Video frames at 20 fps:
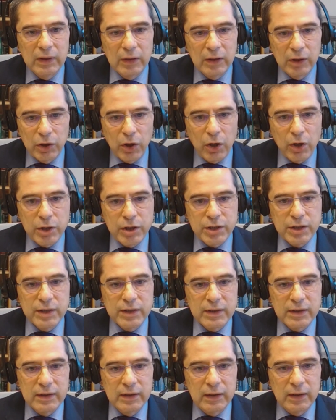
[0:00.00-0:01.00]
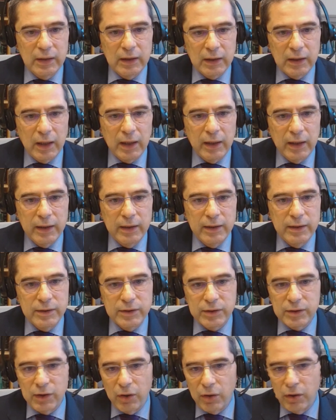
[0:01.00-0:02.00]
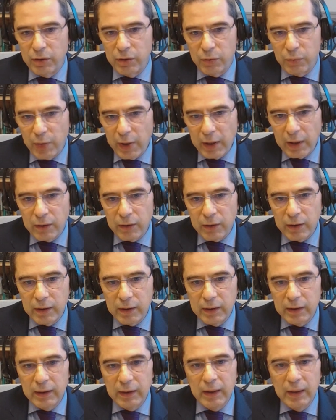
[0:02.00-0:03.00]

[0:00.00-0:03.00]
the largest declines on record.